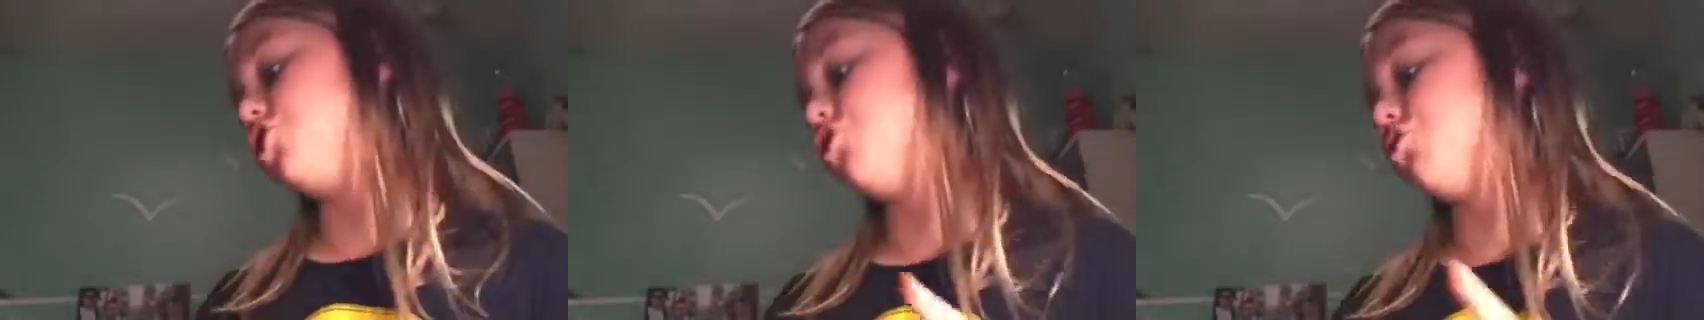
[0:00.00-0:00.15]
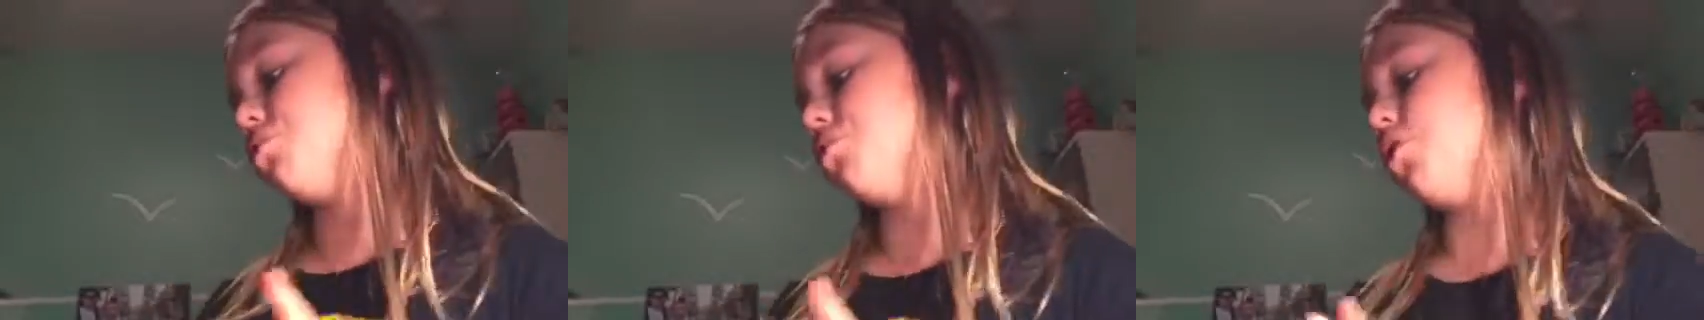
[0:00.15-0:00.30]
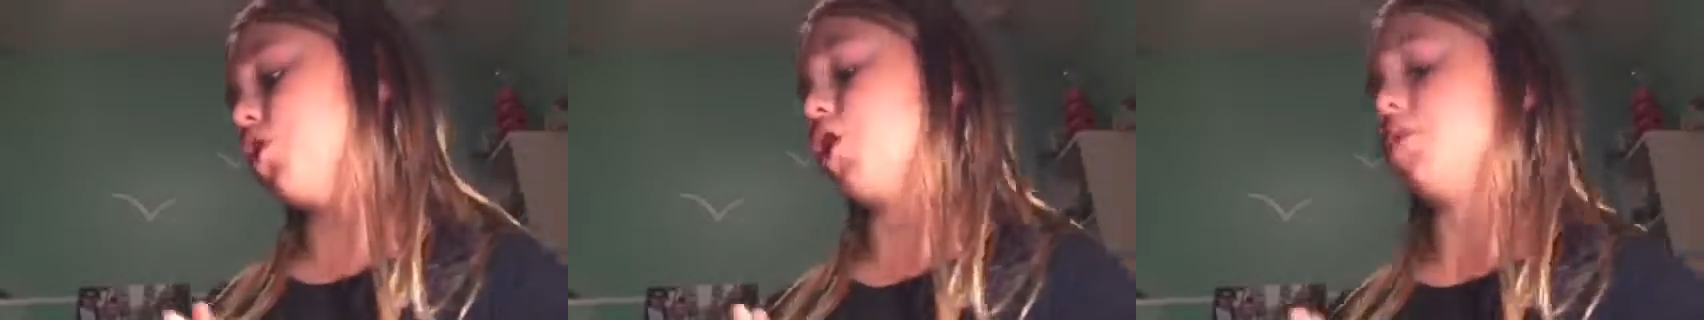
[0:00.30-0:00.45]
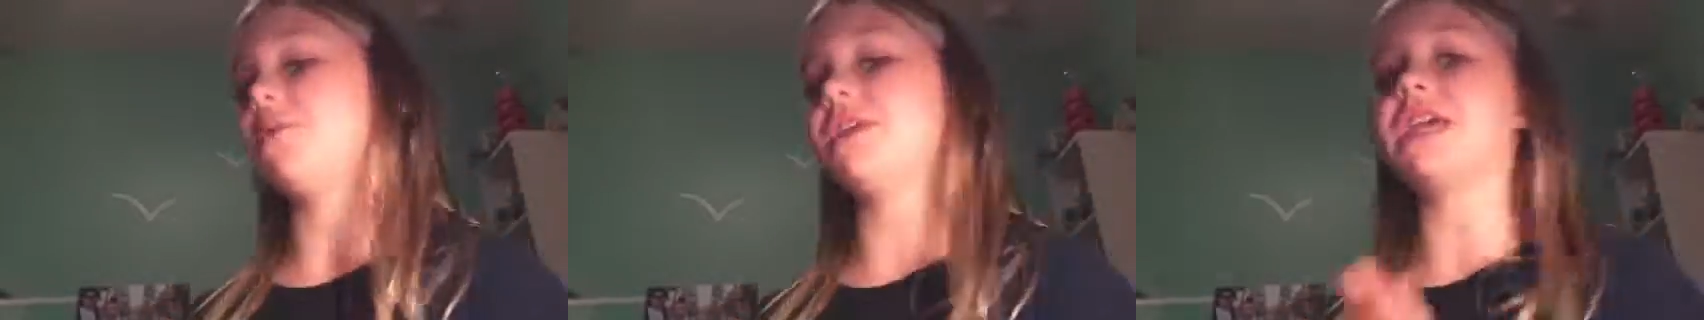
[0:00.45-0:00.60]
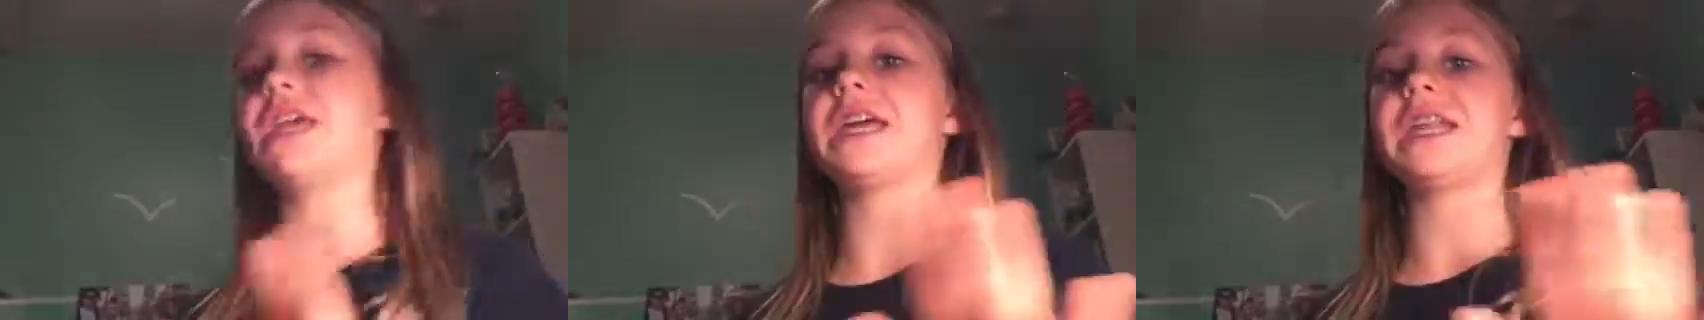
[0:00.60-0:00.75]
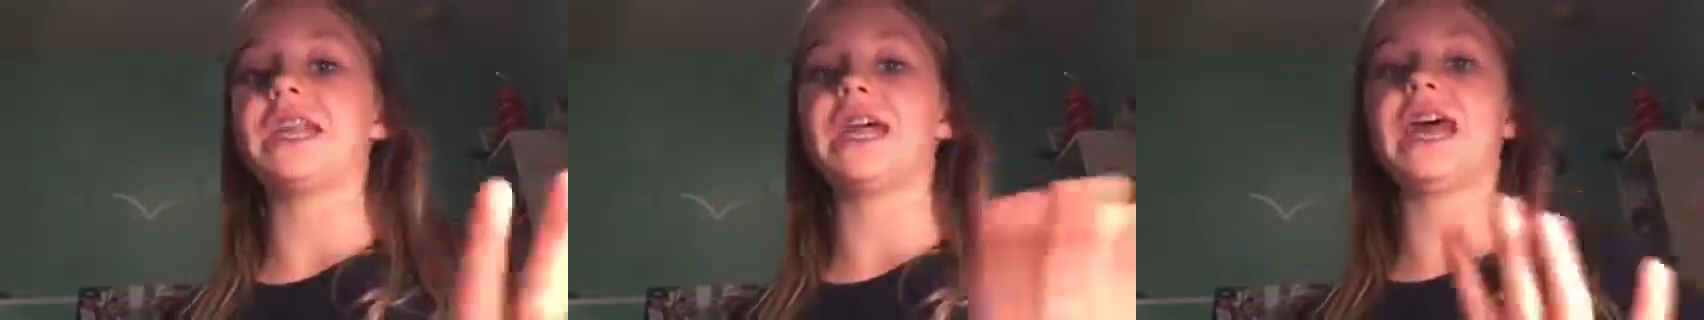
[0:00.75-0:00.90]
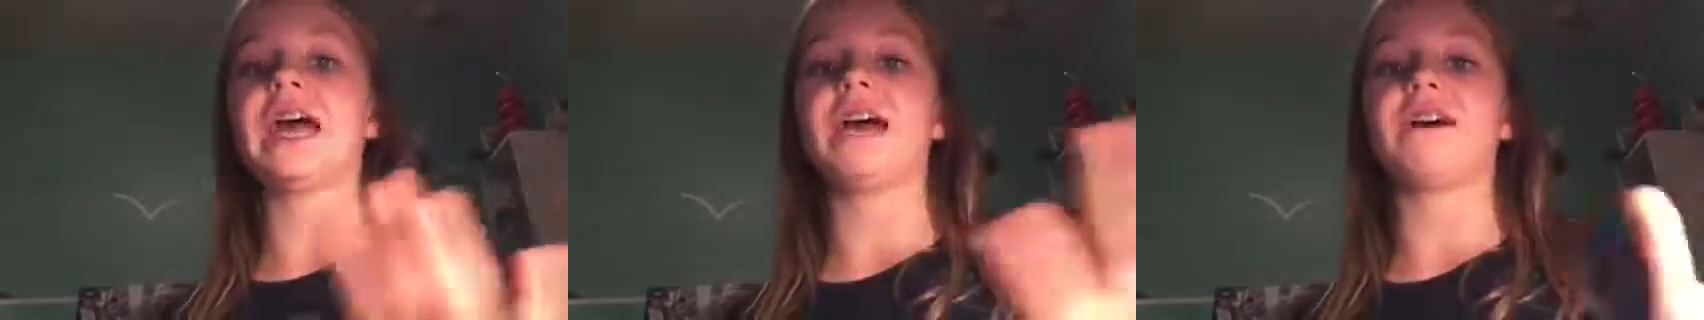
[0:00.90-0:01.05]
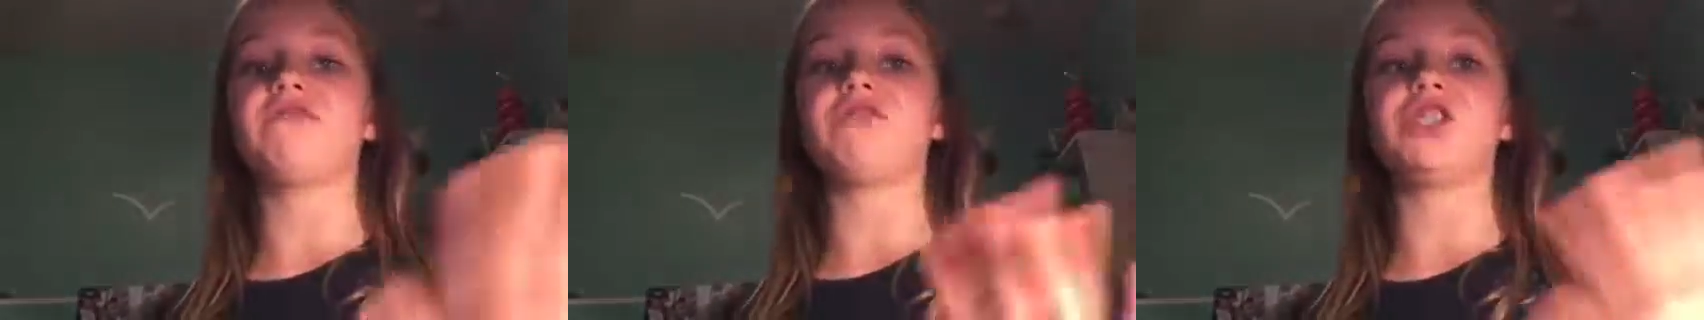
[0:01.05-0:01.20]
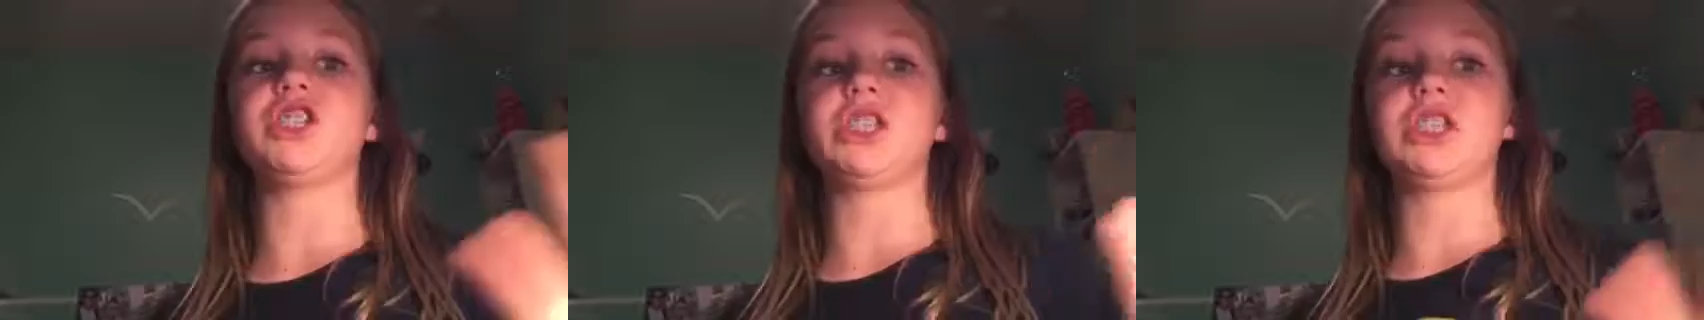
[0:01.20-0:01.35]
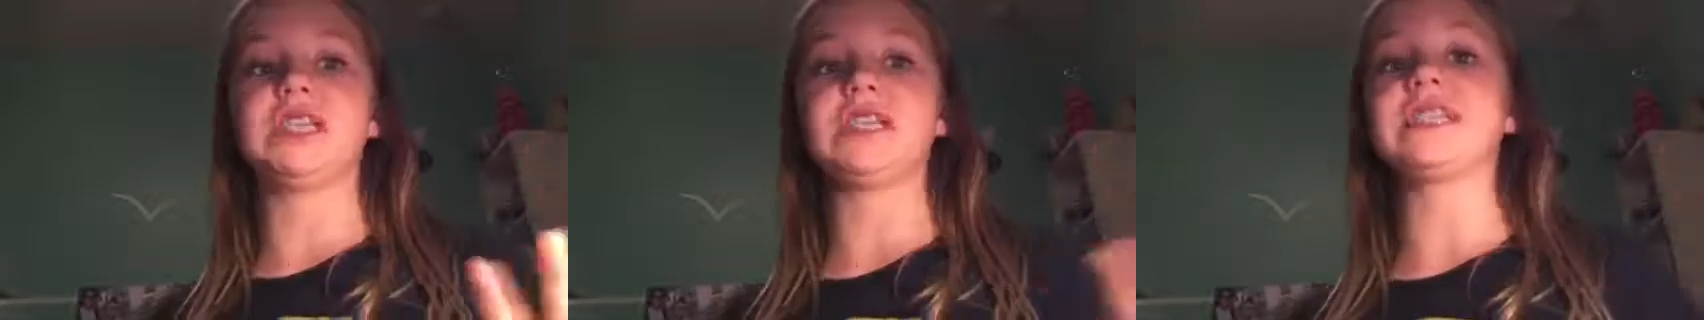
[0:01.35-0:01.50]
You're probably going to have
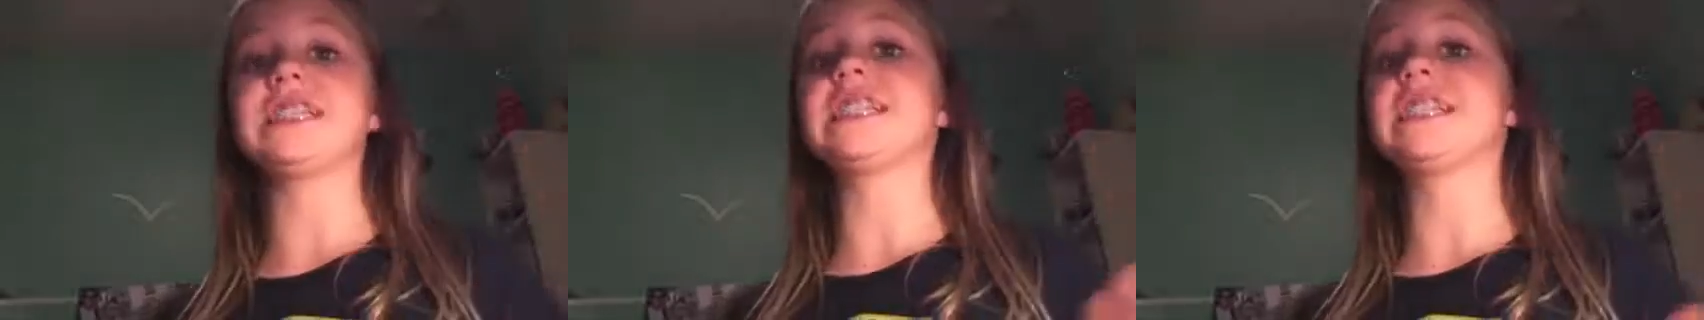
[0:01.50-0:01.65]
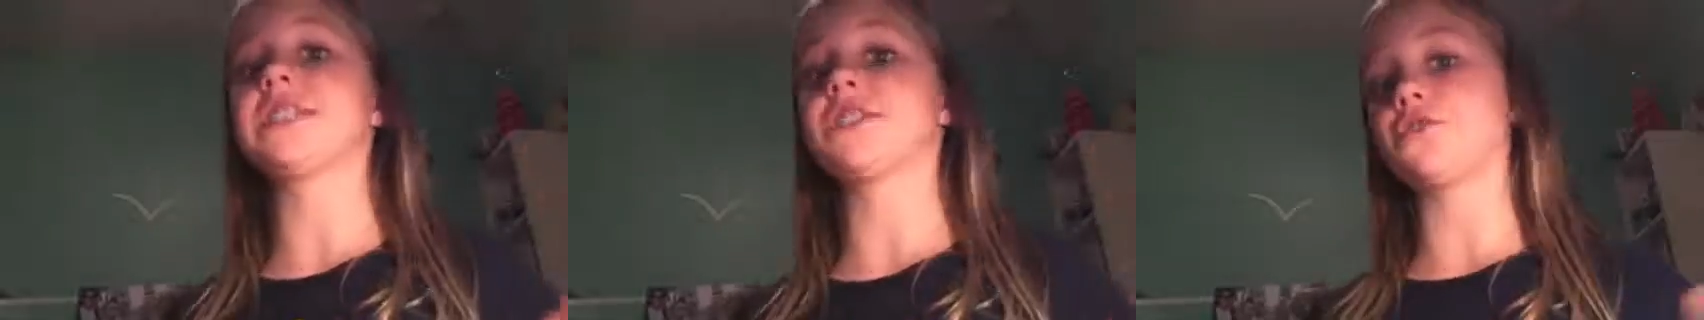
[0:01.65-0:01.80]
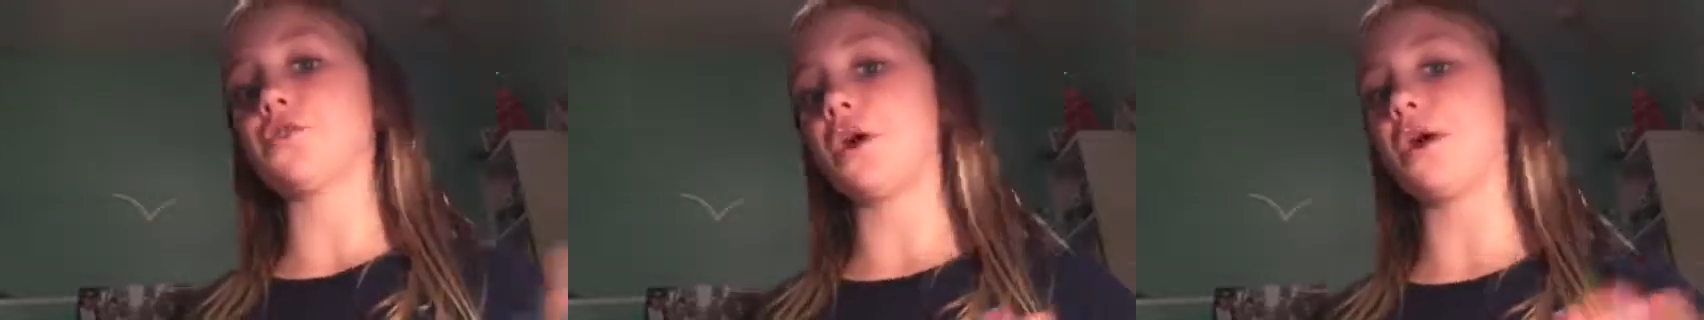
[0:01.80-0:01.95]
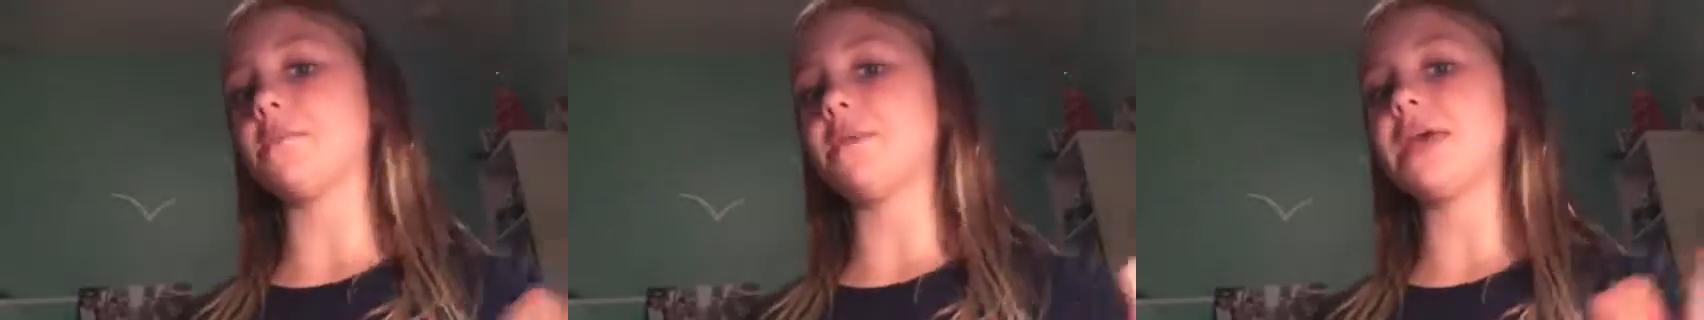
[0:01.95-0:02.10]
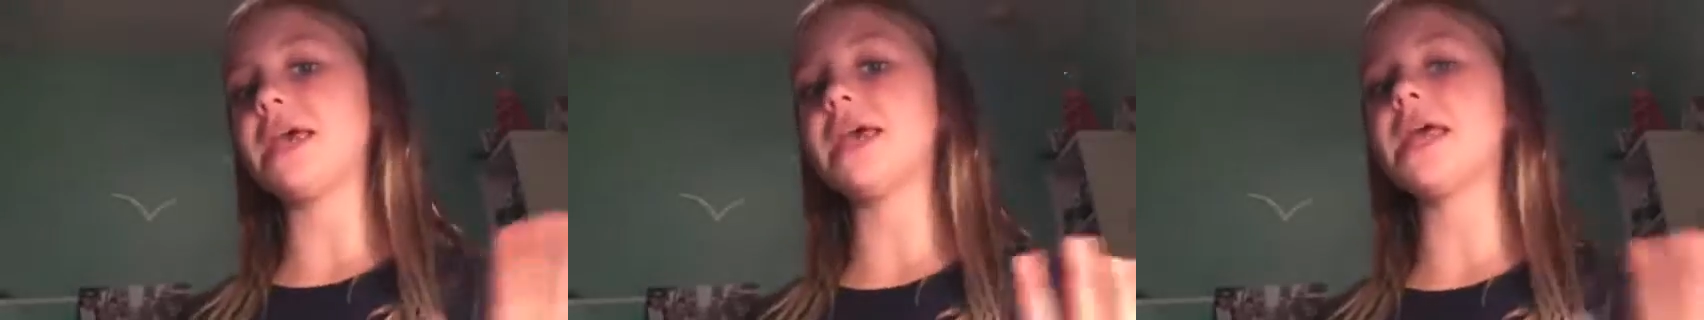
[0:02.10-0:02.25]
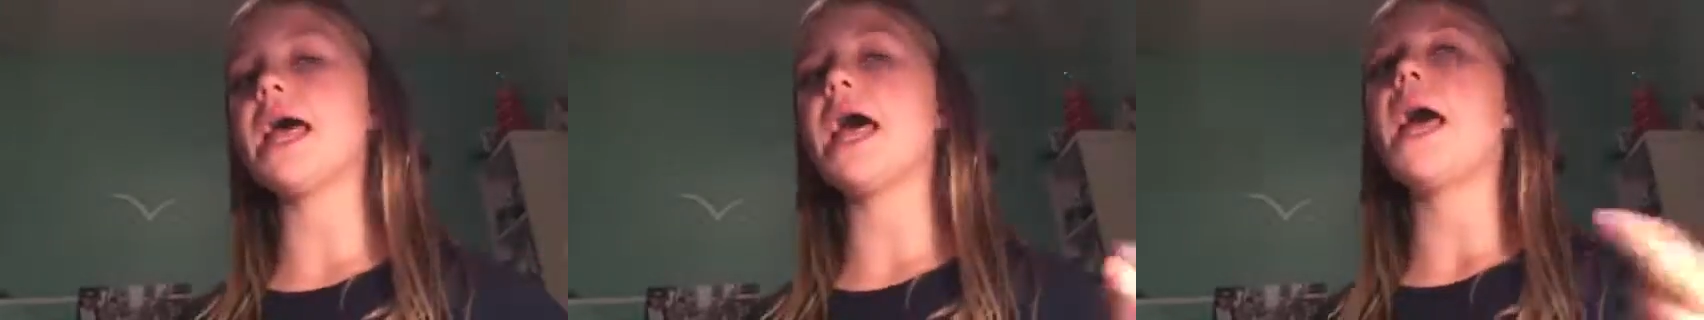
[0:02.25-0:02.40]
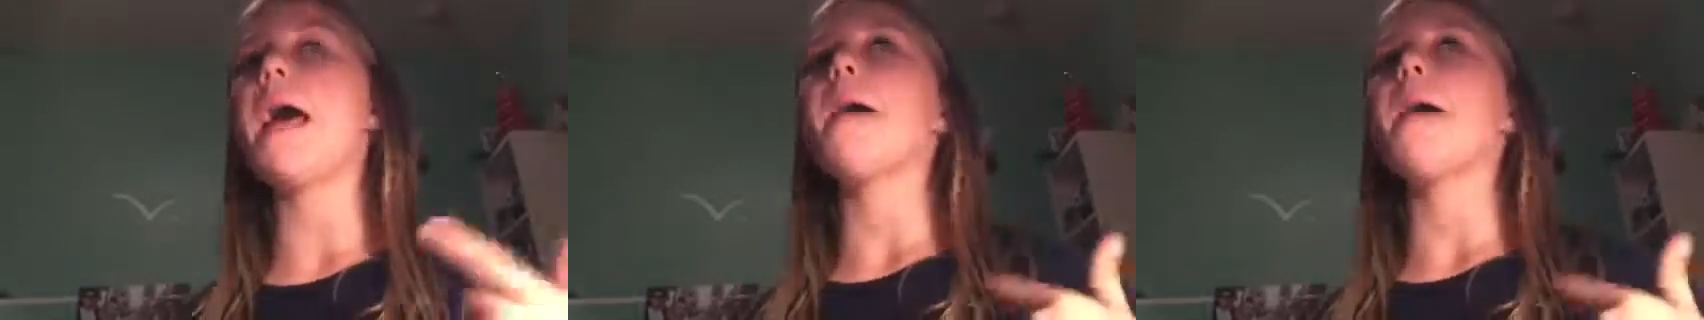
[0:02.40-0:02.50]
to scrub it,